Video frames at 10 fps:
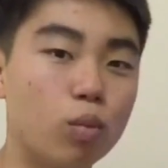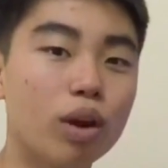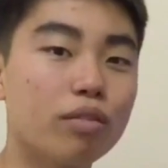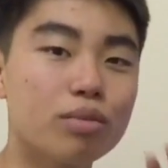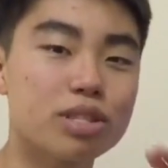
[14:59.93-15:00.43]

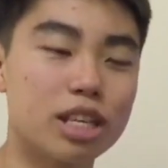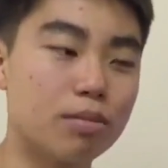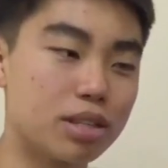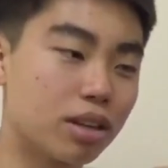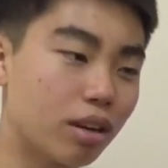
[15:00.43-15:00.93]
one of those
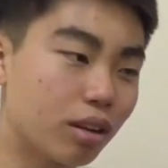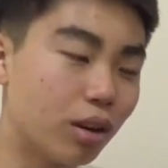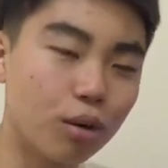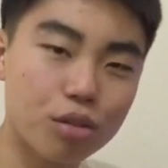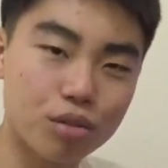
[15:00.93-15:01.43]
teams is gonna
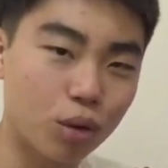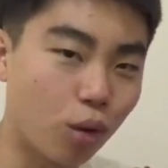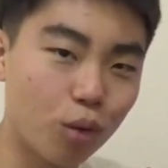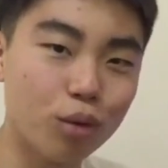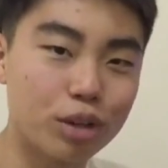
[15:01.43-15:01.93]
go through the
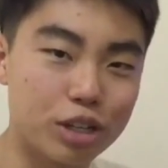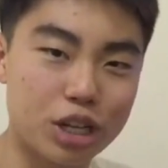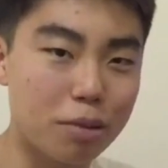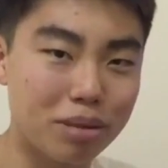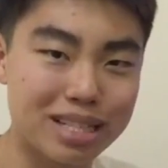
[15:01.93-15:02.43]
whole
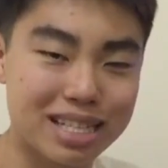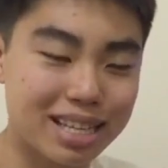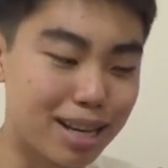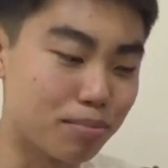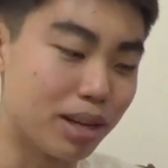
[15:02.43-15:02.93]
Champions League
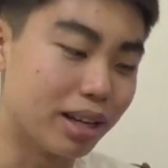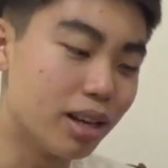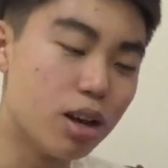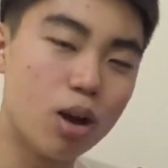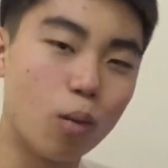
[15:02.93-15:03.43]

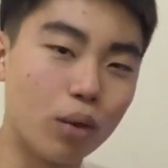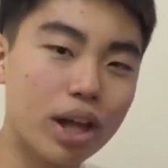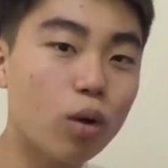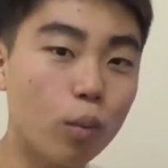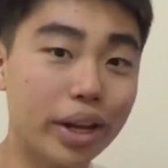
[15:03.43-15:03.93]
campaign
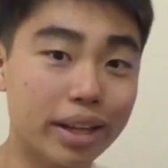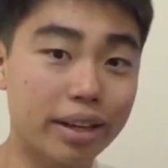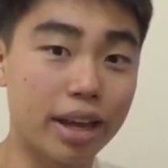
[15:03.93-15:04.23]
without winning a